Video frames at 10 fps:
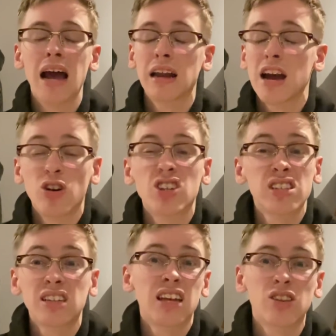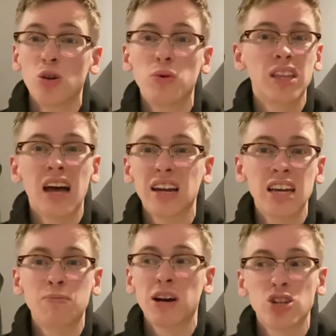I honestly think they'll win that
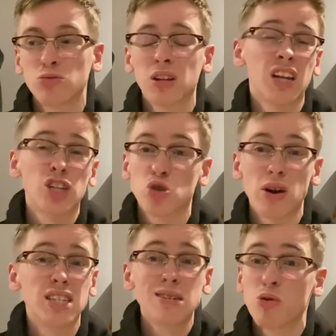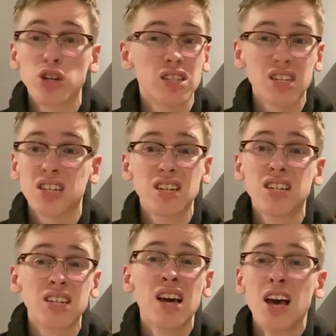league by something like 20 points this
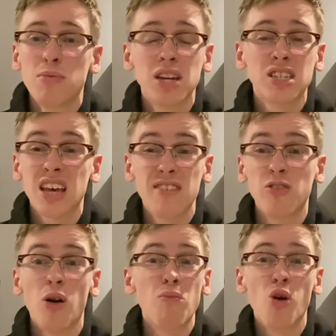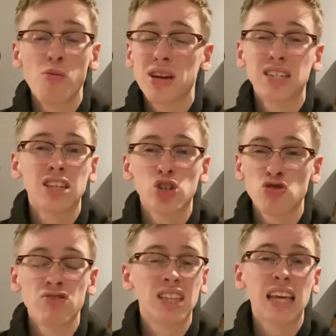season, because if not more, because they're just
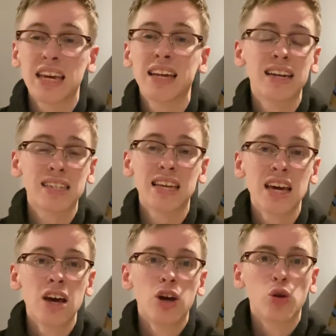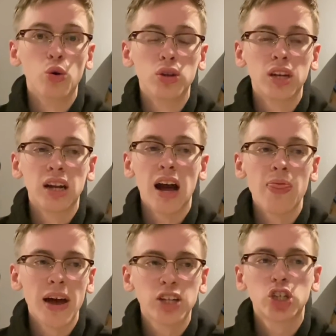ridiculously good, and
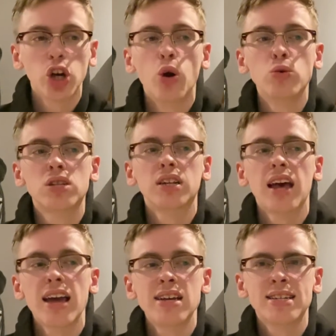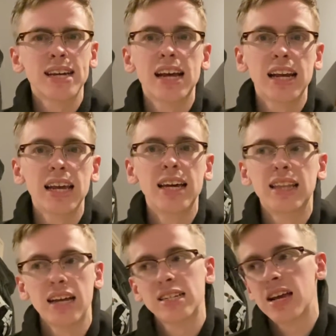that showed today. And certainly in
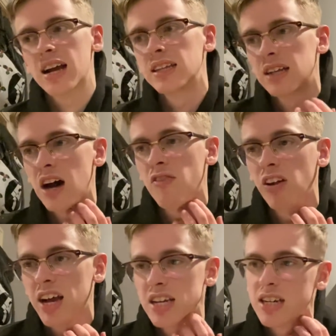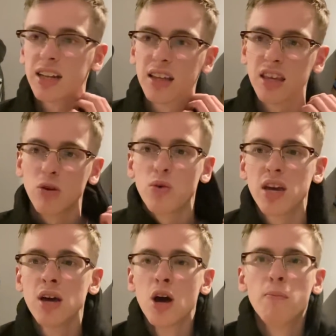that second half, like I said, I think we
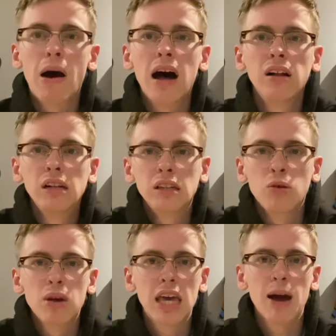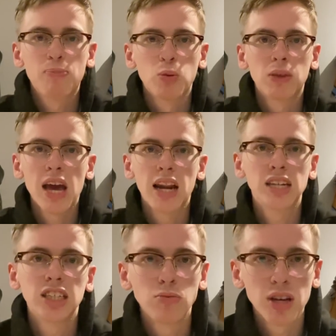battled and we kept up the
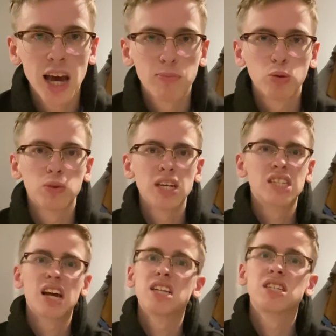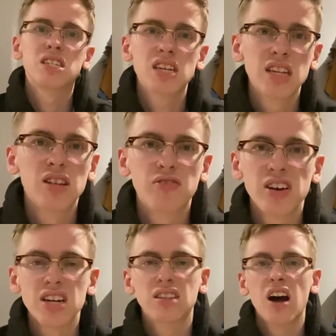energy and we kept up the intensity in the
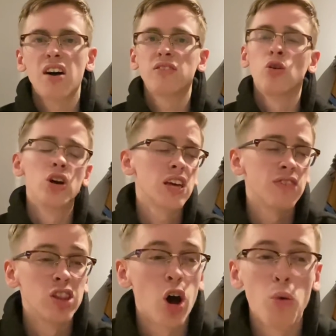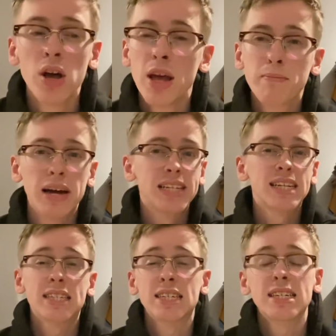first half. Even though
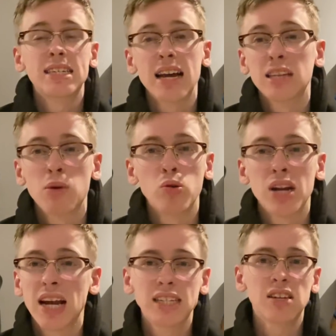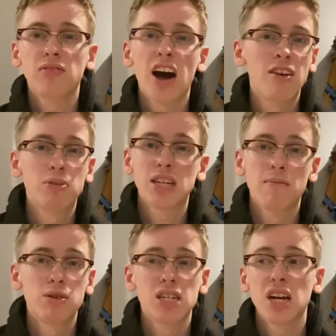Manchester City had about 95%
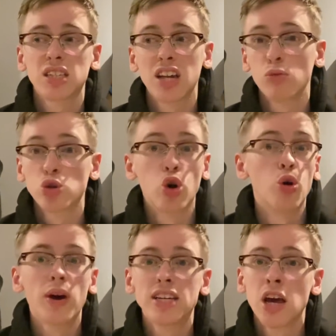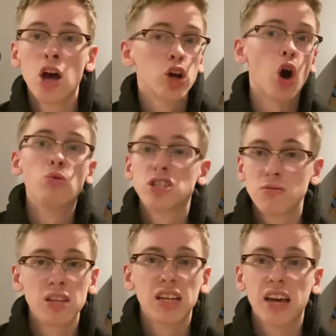possession, that was always going to
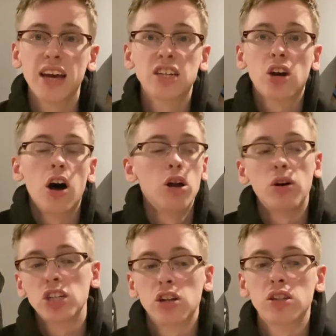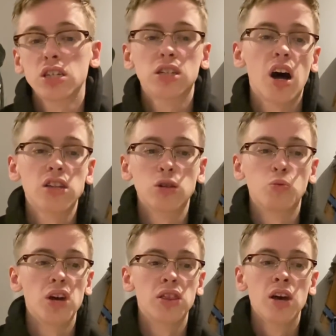be the case. Carlo Ancelotti started
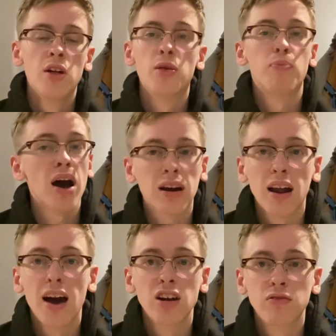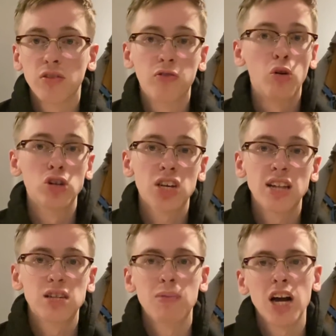with the back line of the four
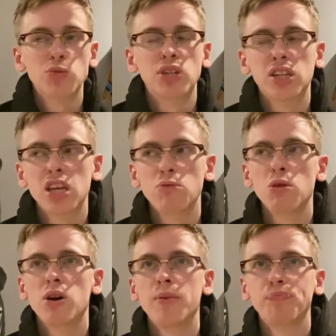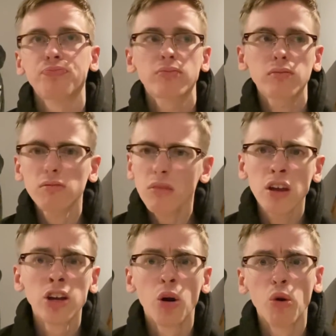centre-backs, which I think we were
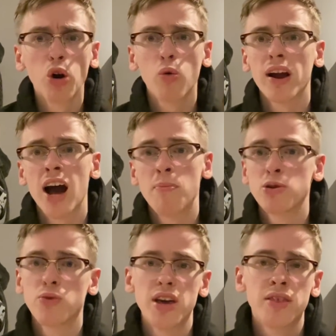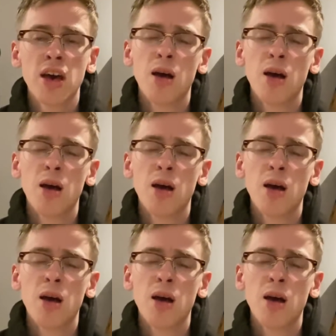all quite happy with.